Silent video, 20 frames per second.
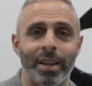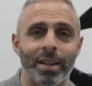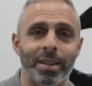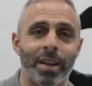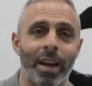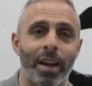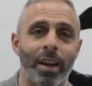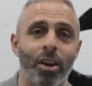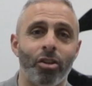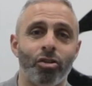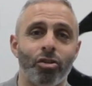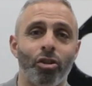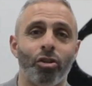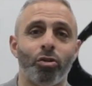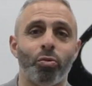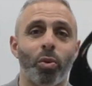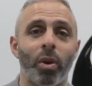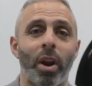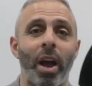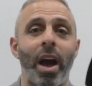
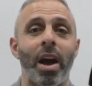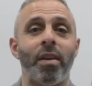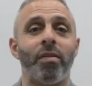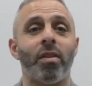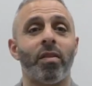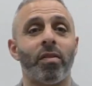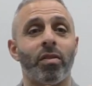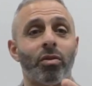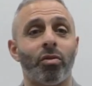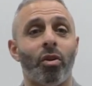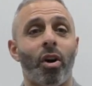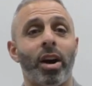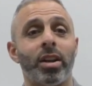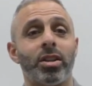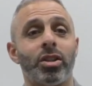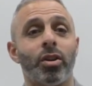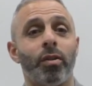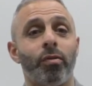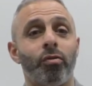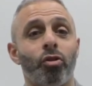Technicians will have a
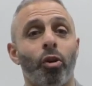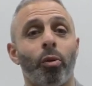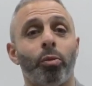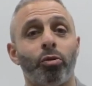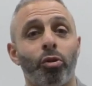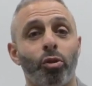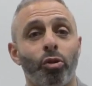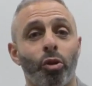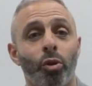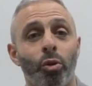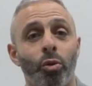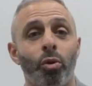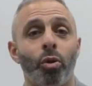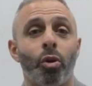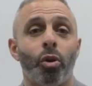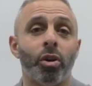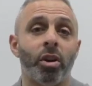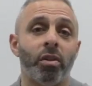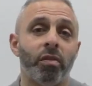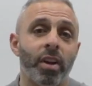variety of jobs to do
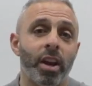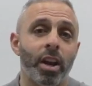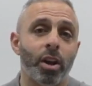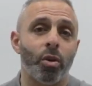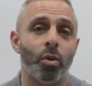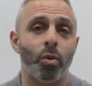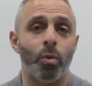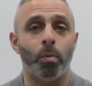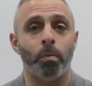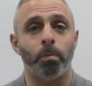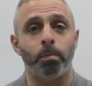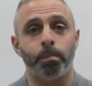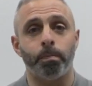on a vehicle,